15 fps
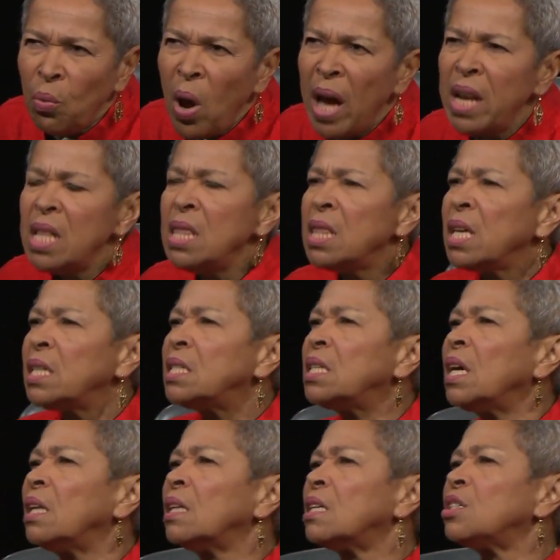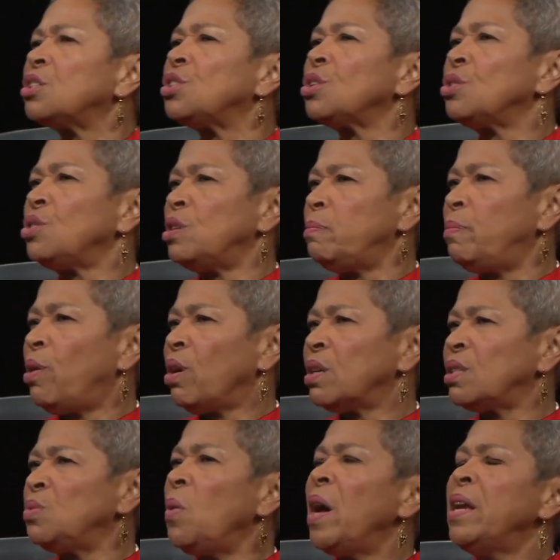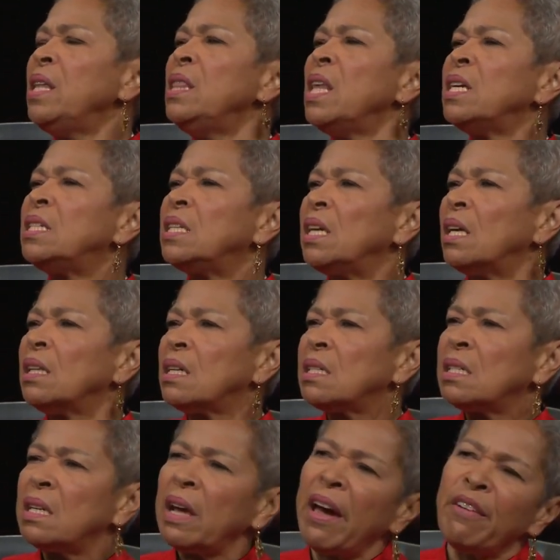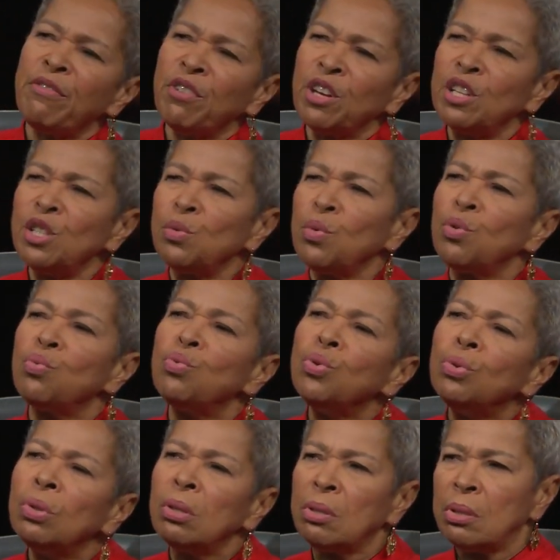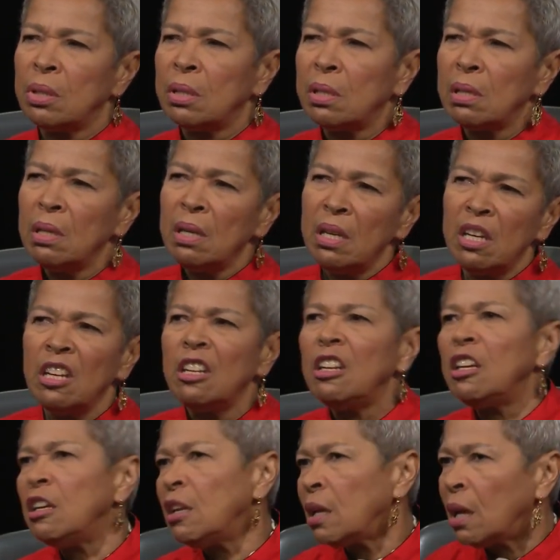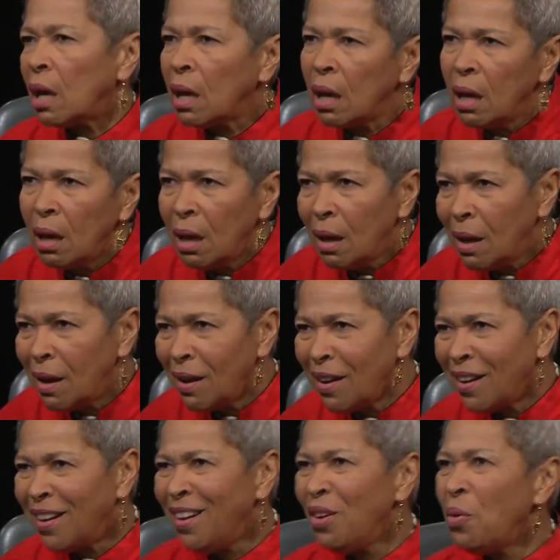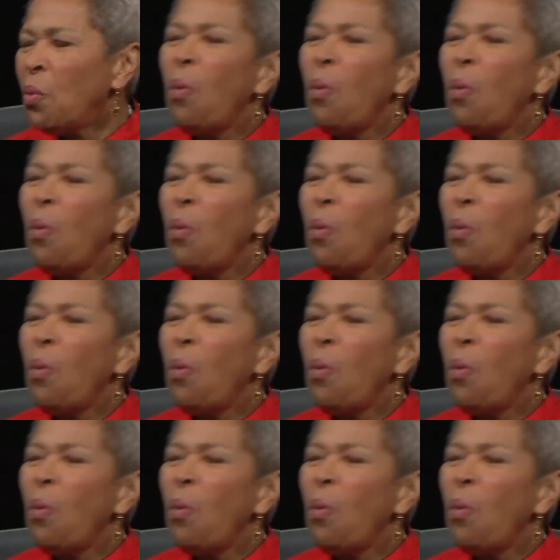Why didn't they tell us the good parts? Why didn't they tell us that Africans were rulers mm-hmm. in India? Mm-hmm. huh?